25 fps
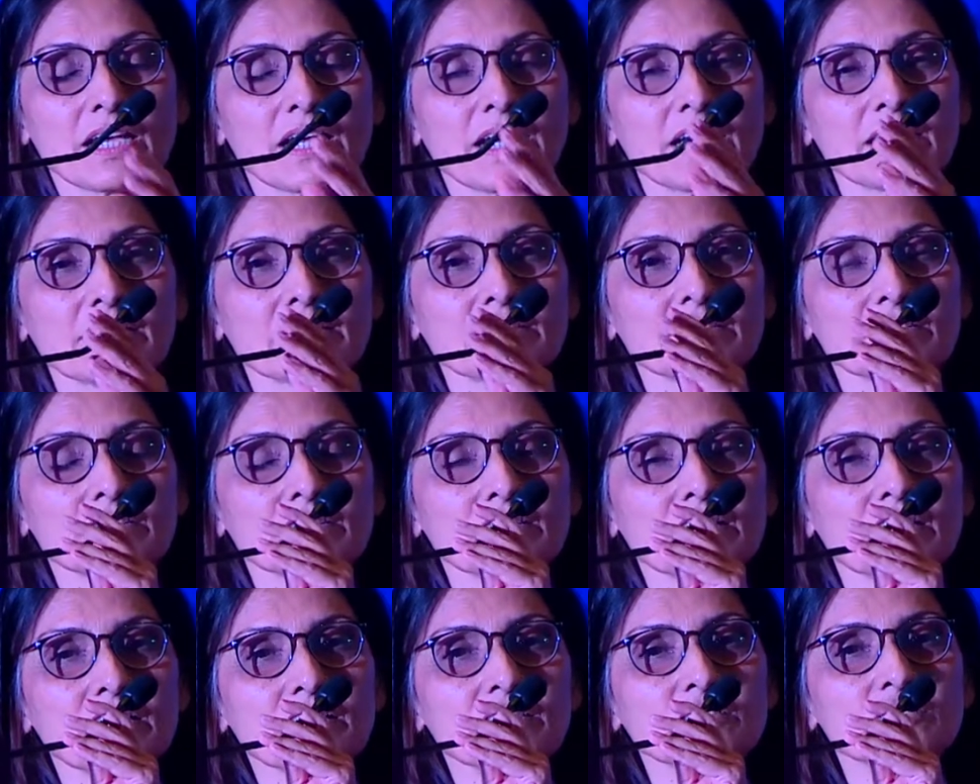And,
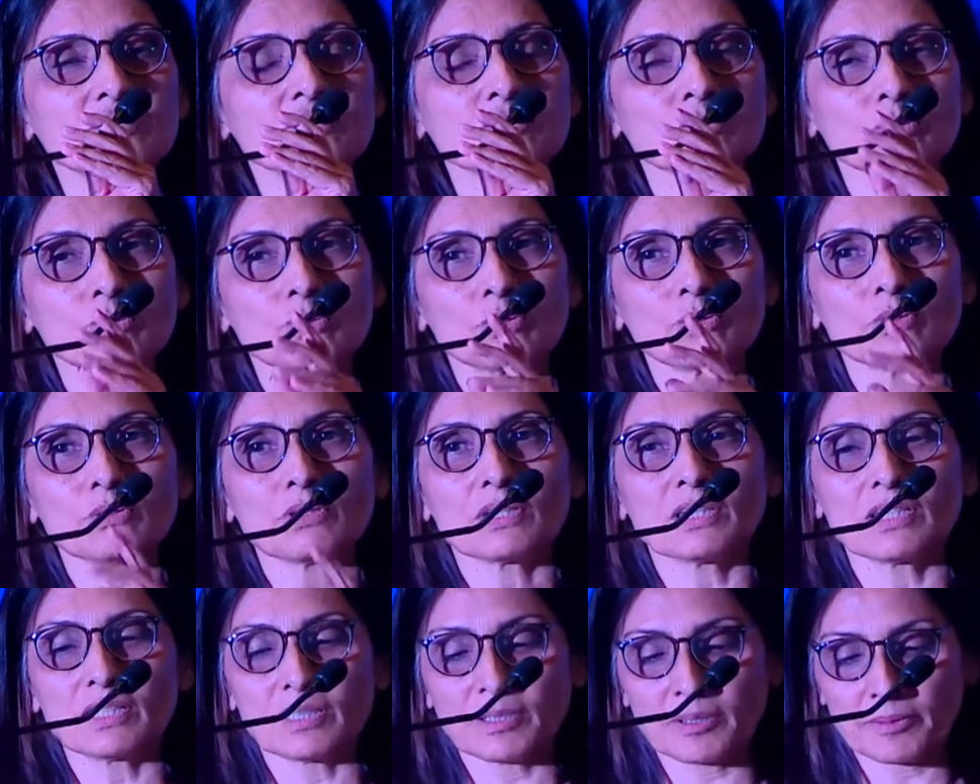and so,
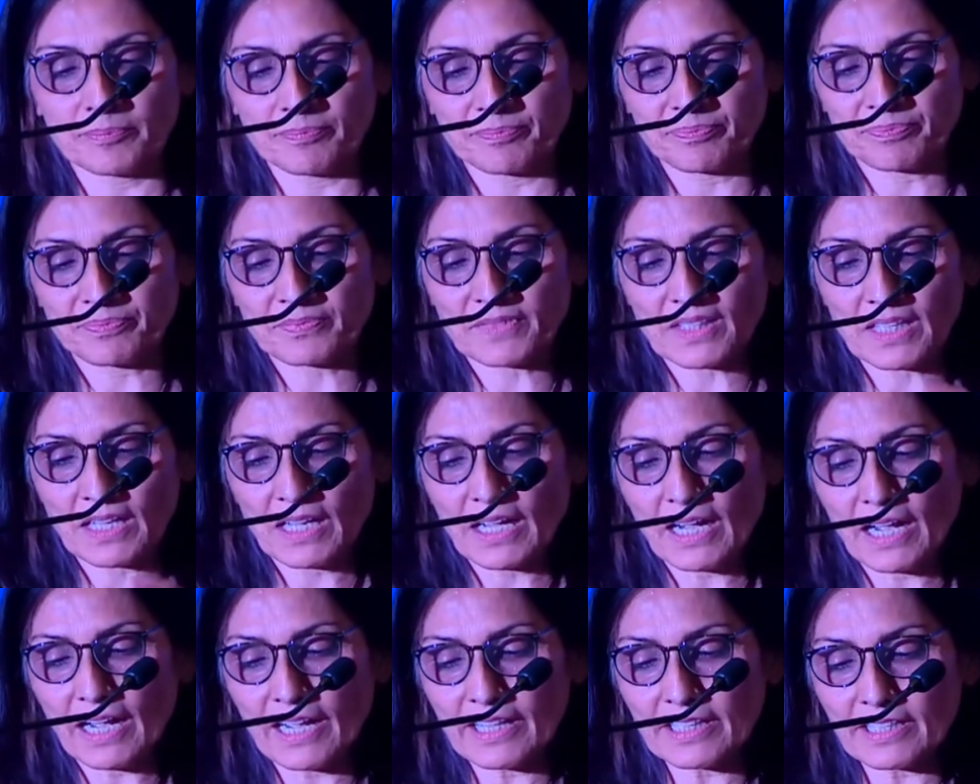um,
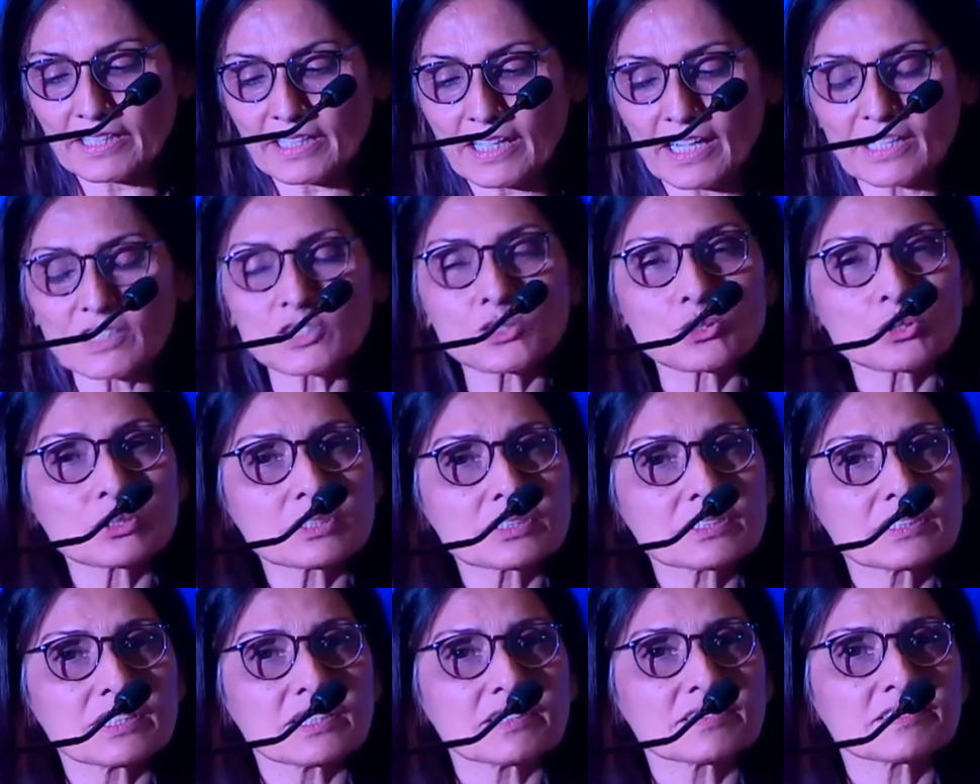I, I,
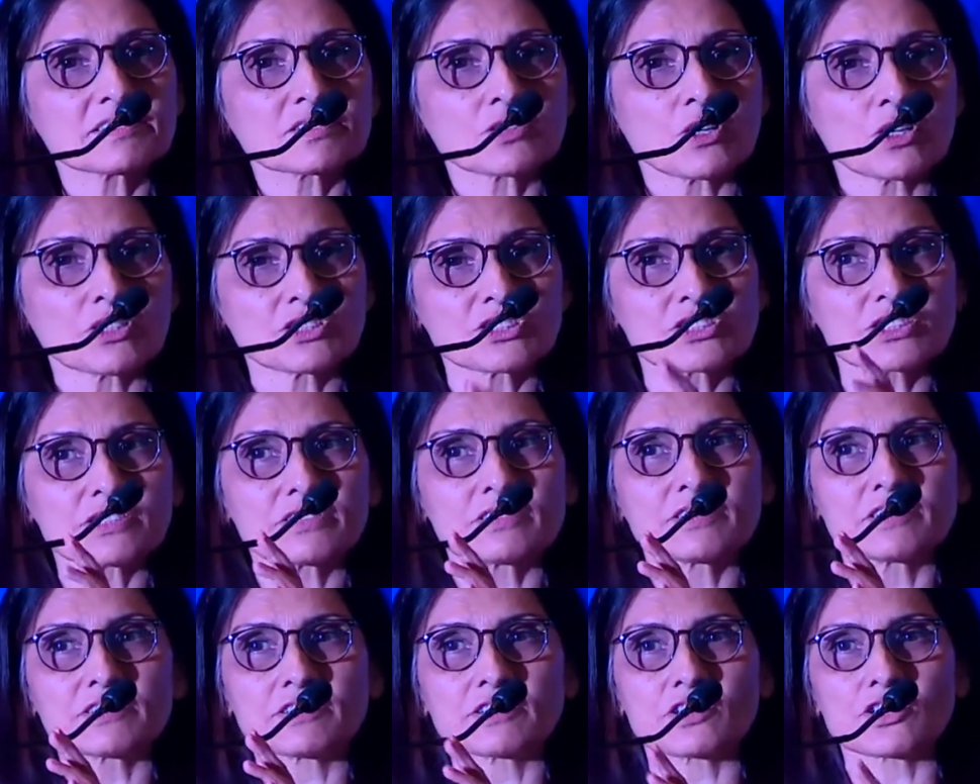took this
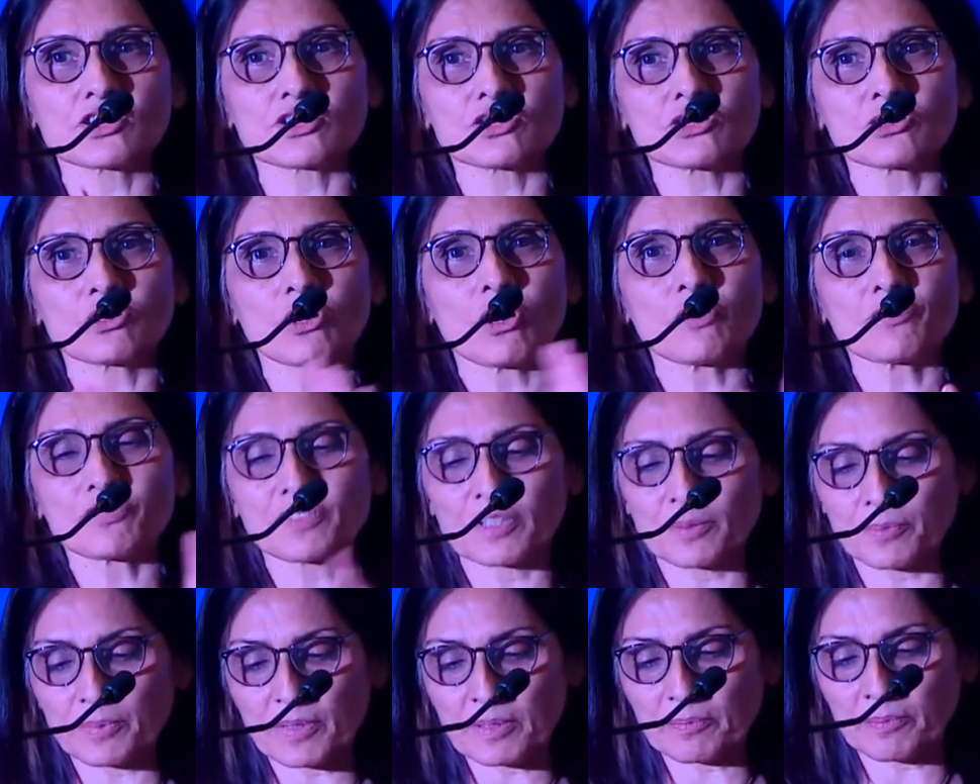conscious decision of
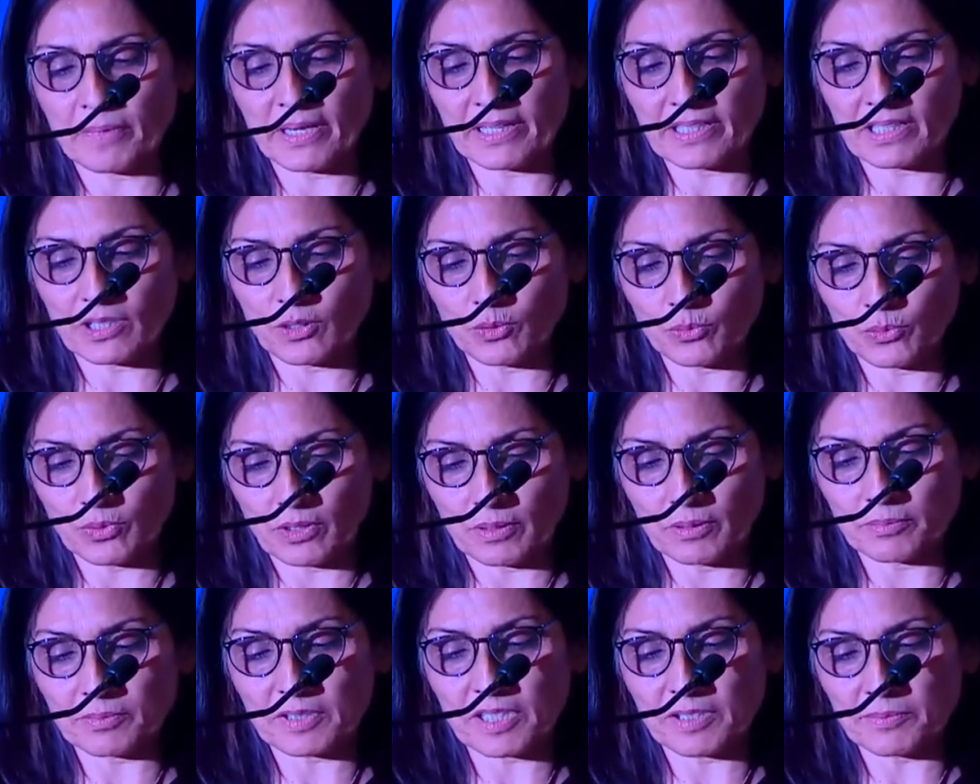keeping, my, uh,
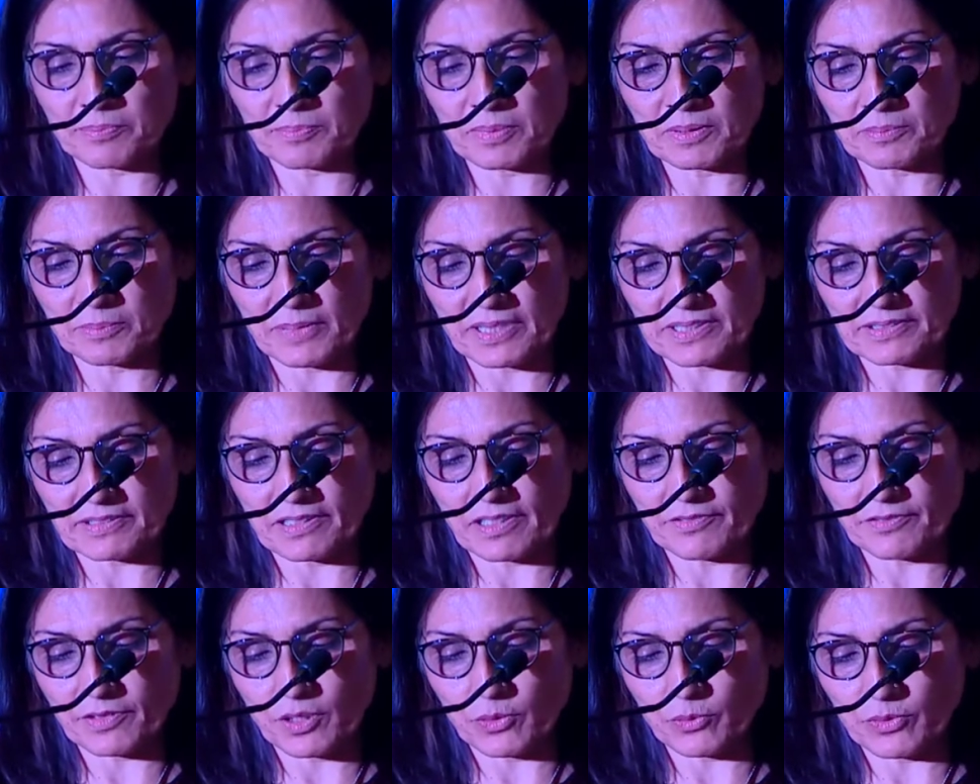uh, keeping
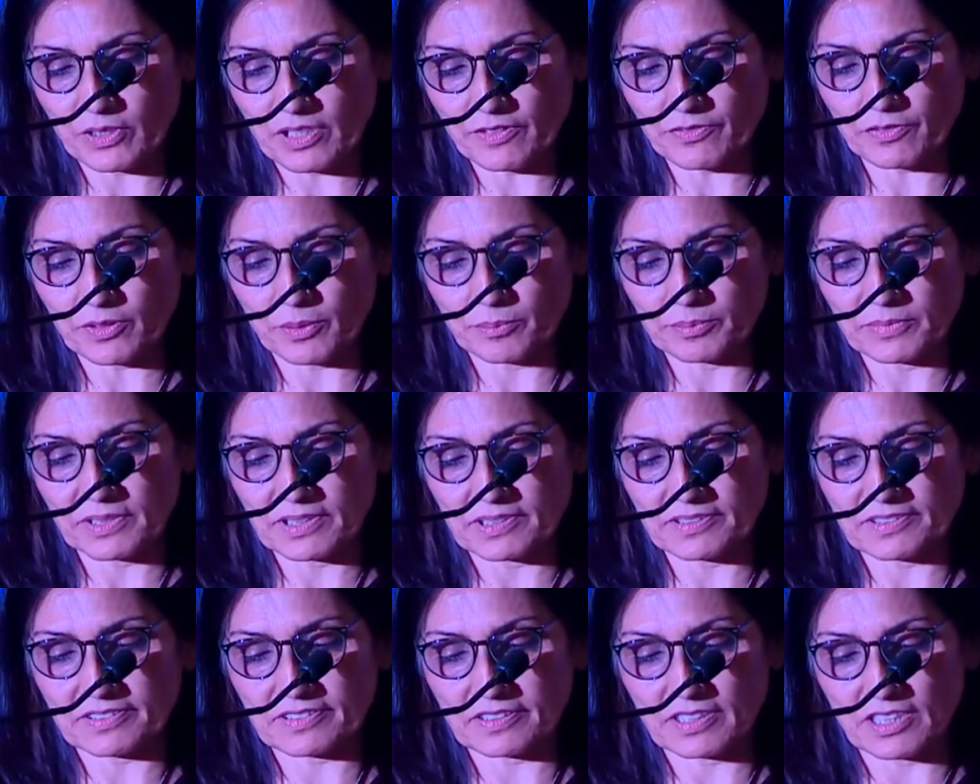myself away from
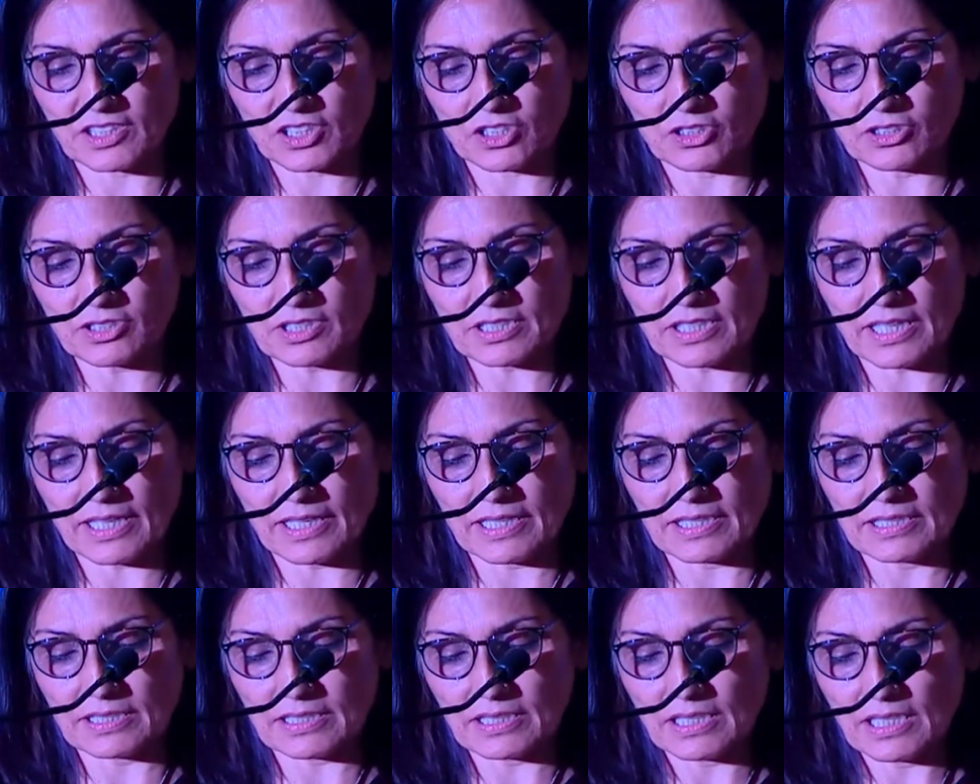this circuit
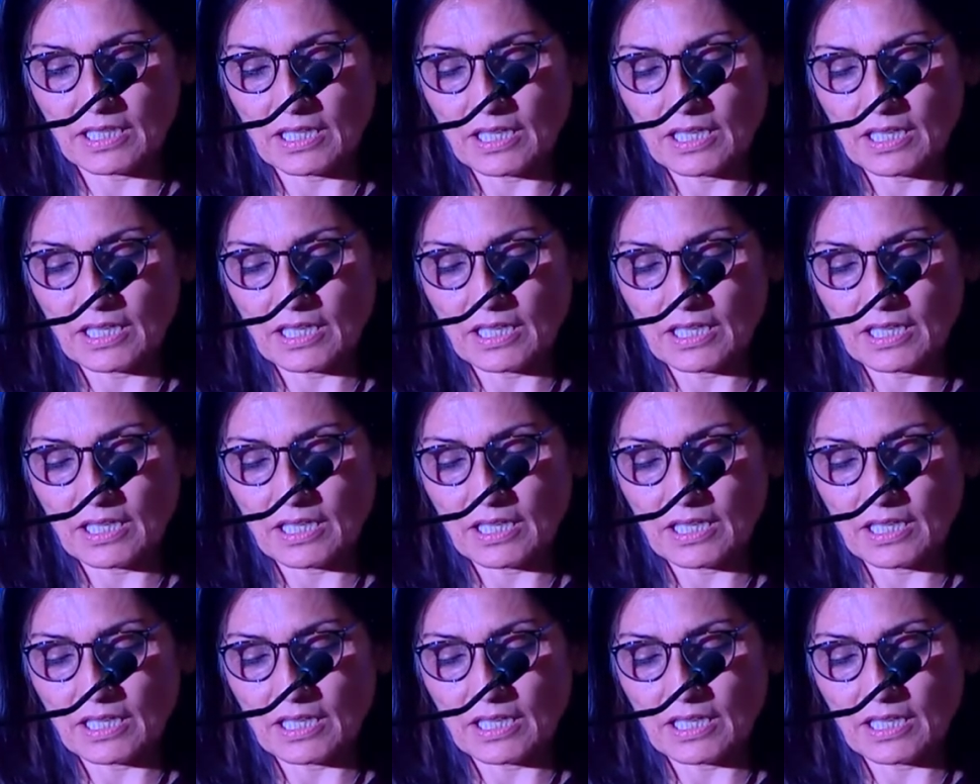and